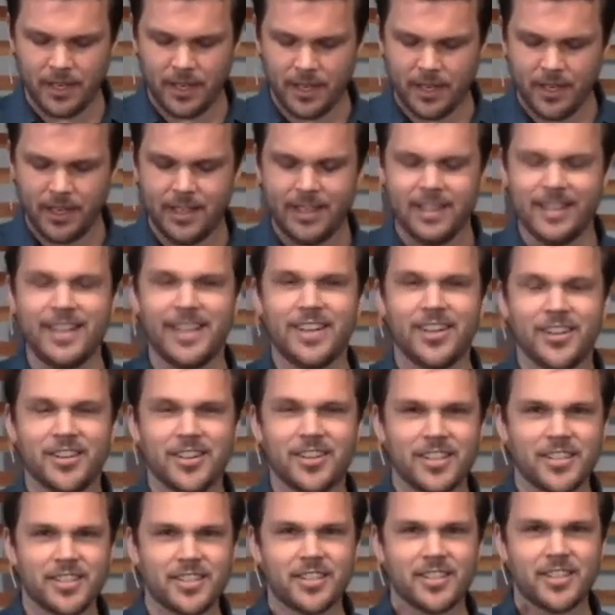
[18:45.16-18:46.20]

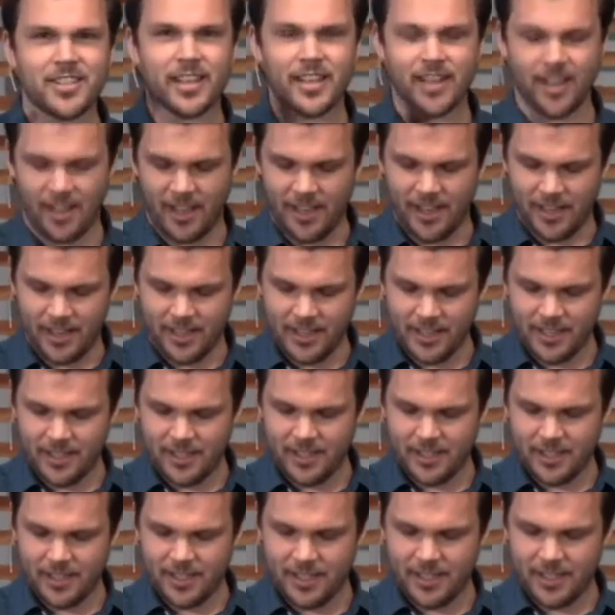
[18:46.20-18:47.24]
nearness to God
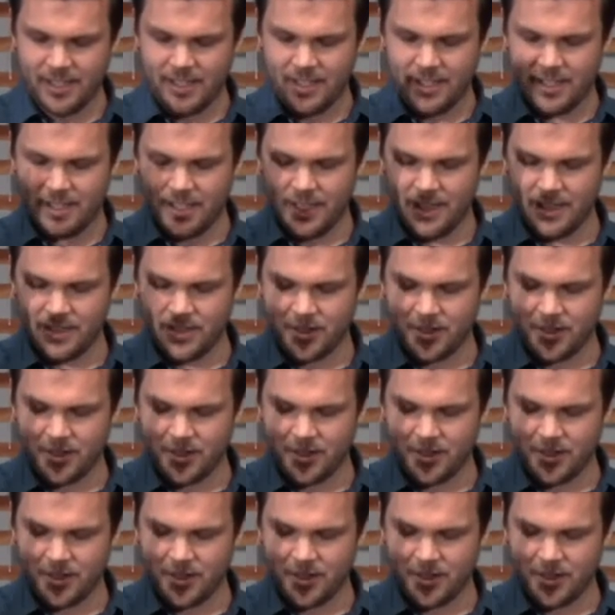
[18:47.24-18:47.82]
is